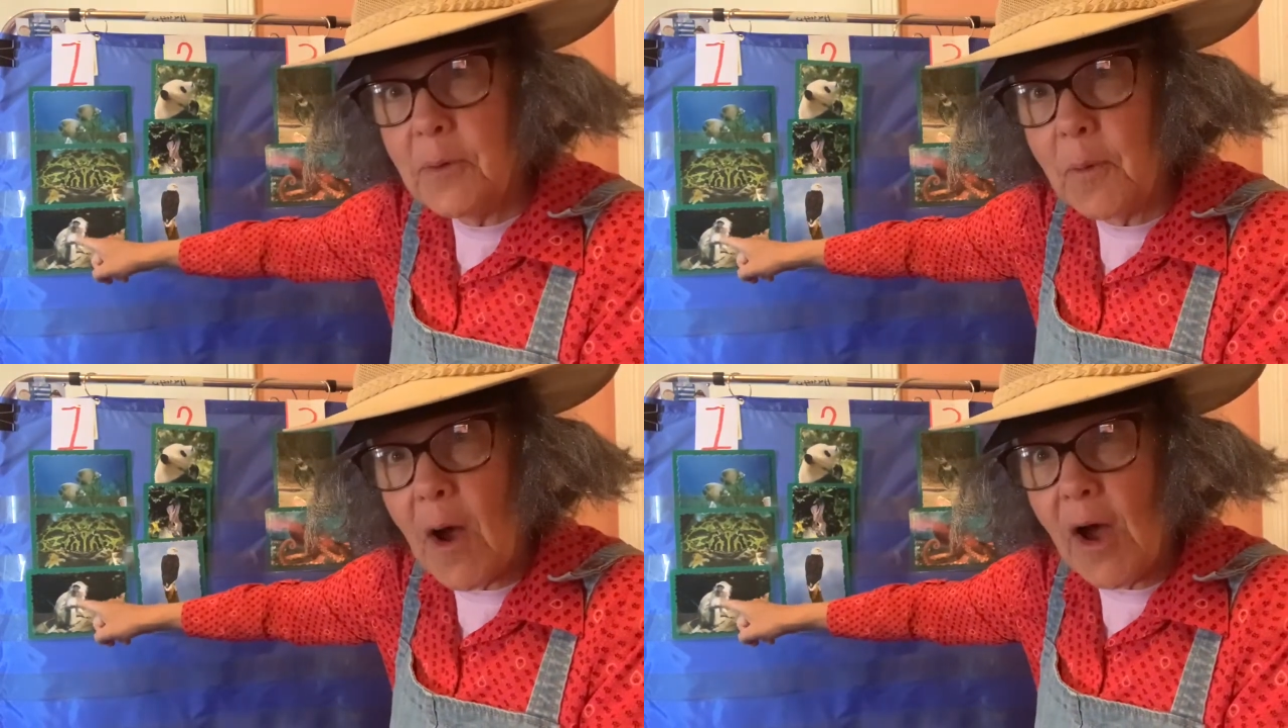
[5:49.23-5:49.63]

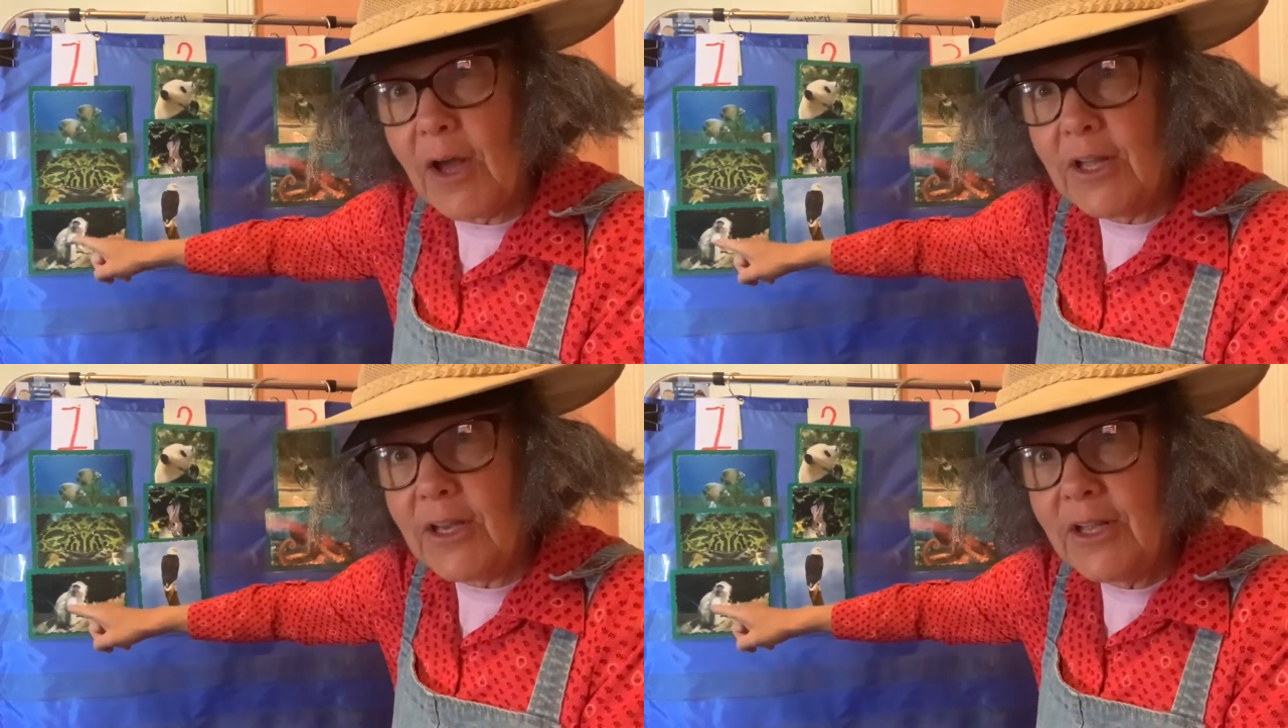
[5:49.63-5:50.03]

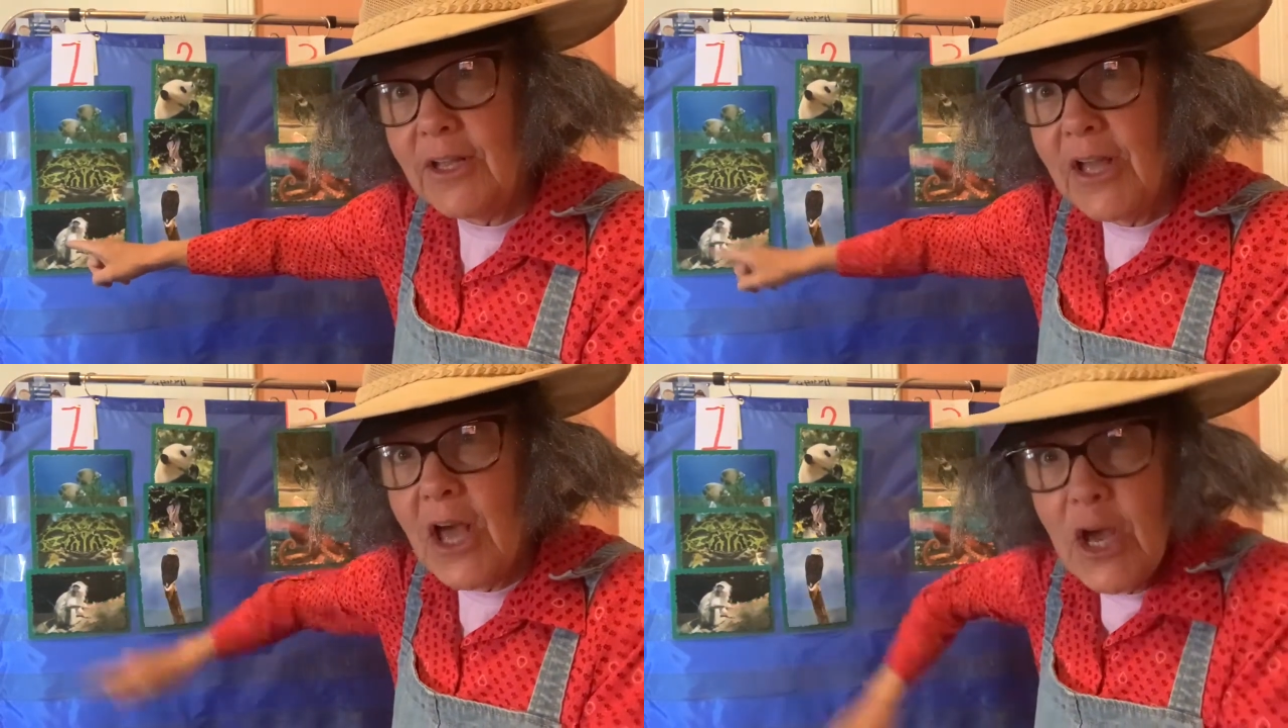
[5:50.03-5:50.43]
one.
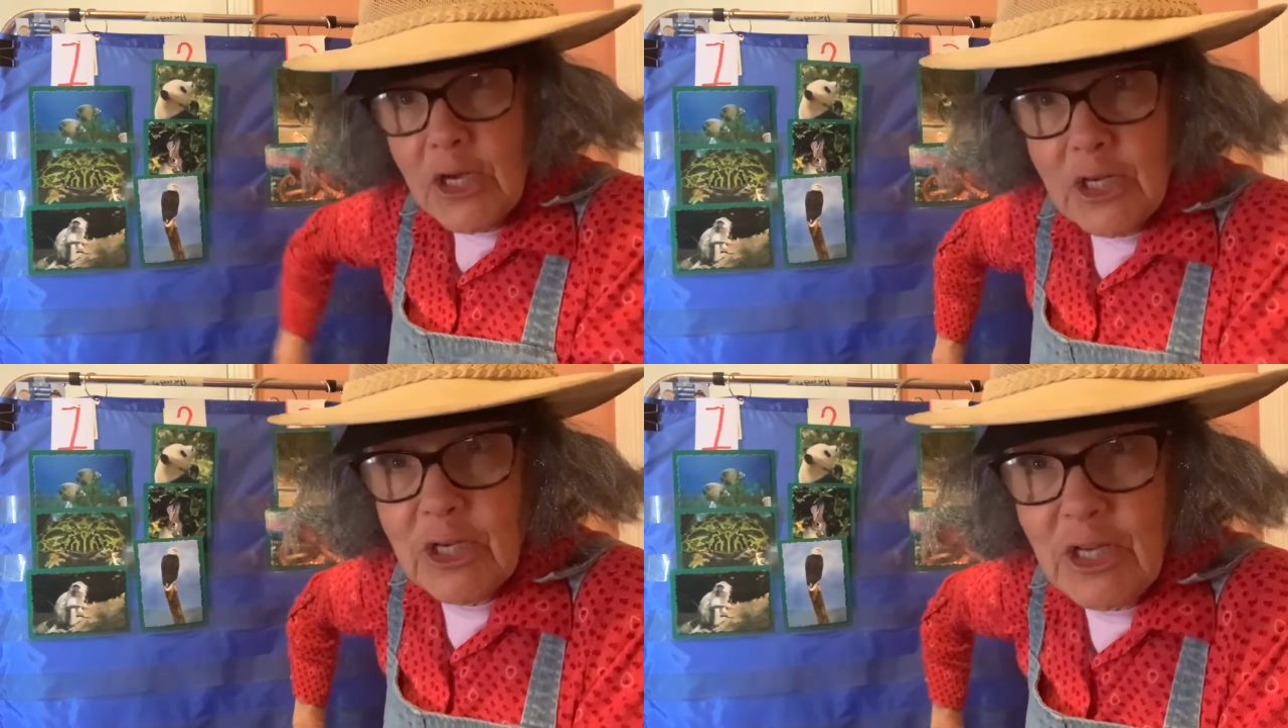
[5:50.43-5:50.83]

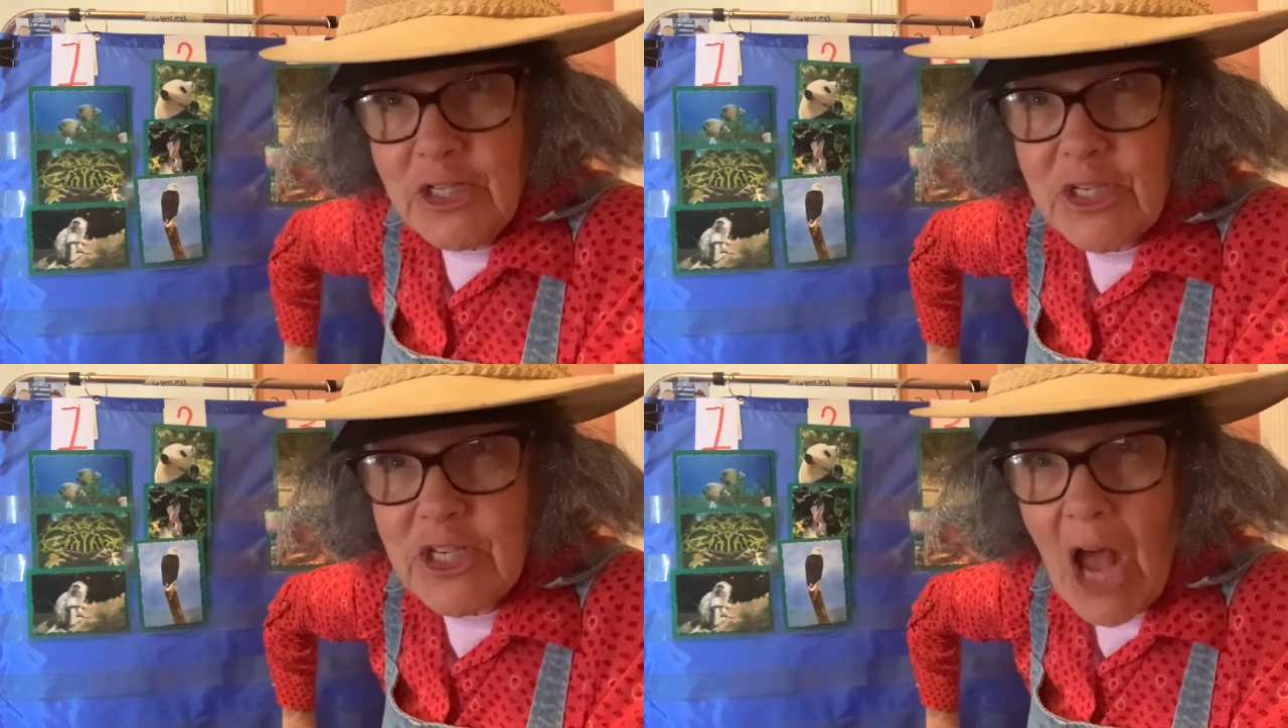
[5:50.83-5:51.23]

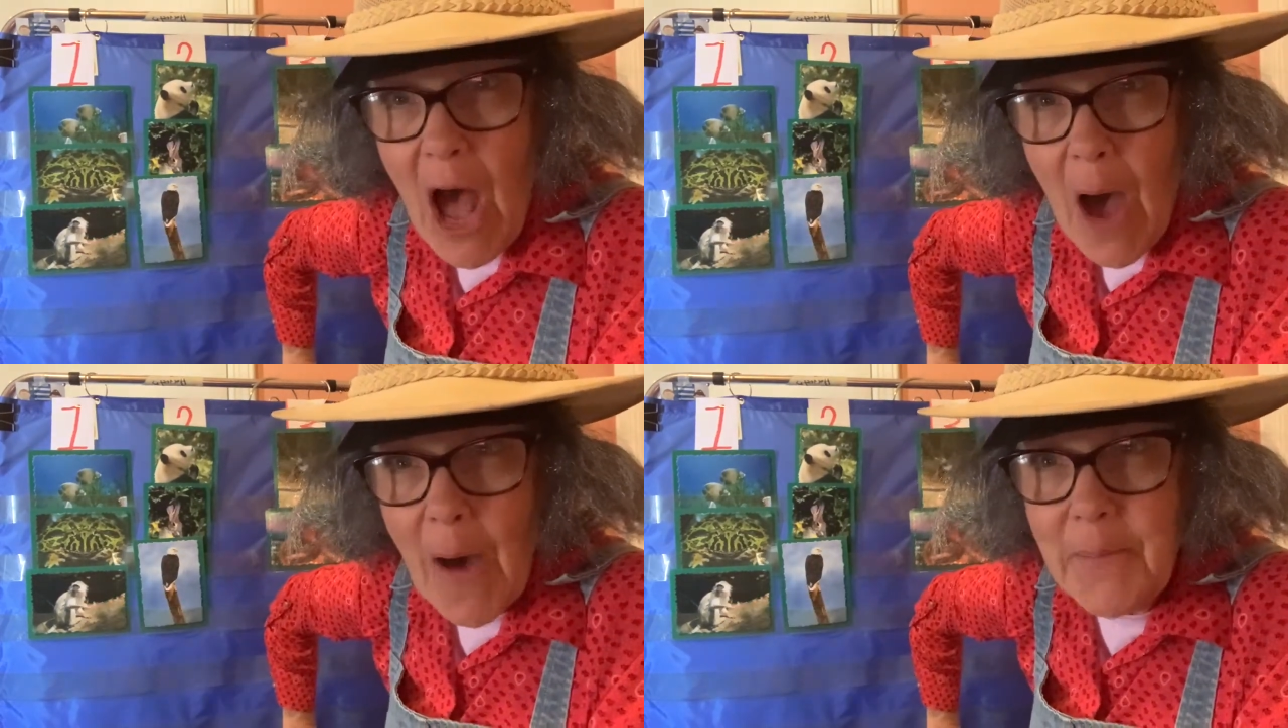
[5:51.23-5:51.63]
Good
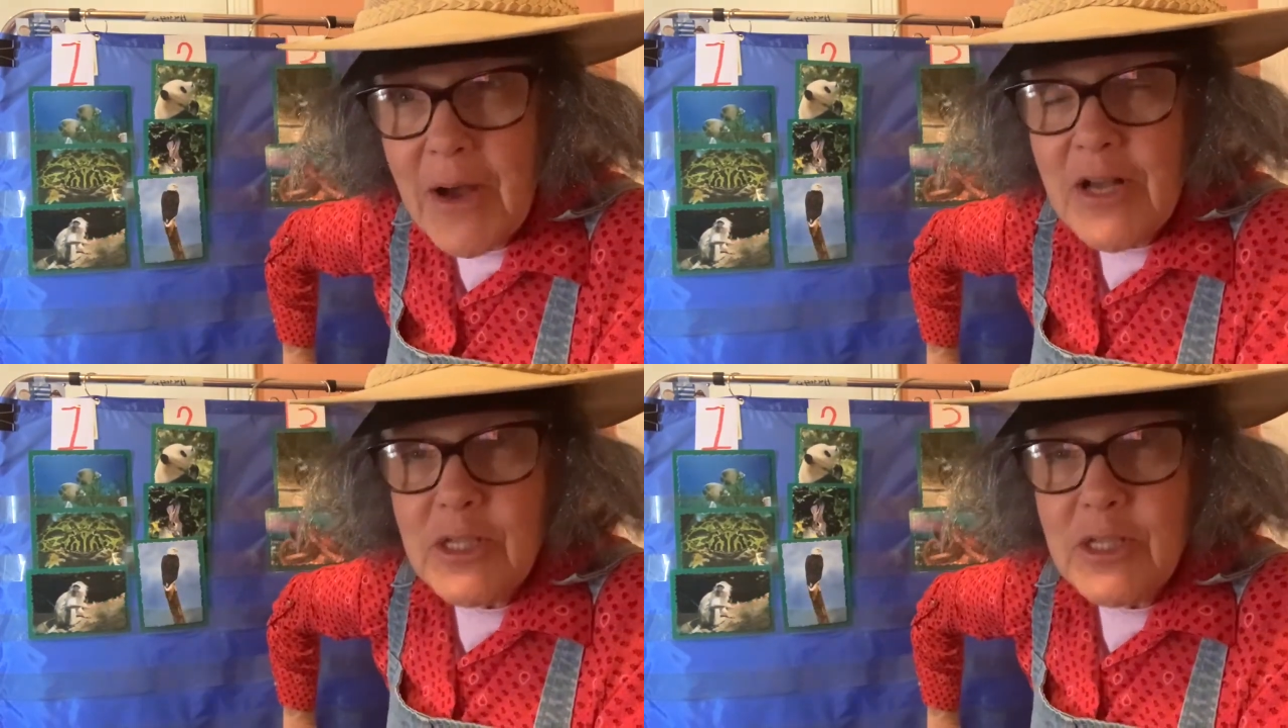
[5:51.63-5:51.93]
job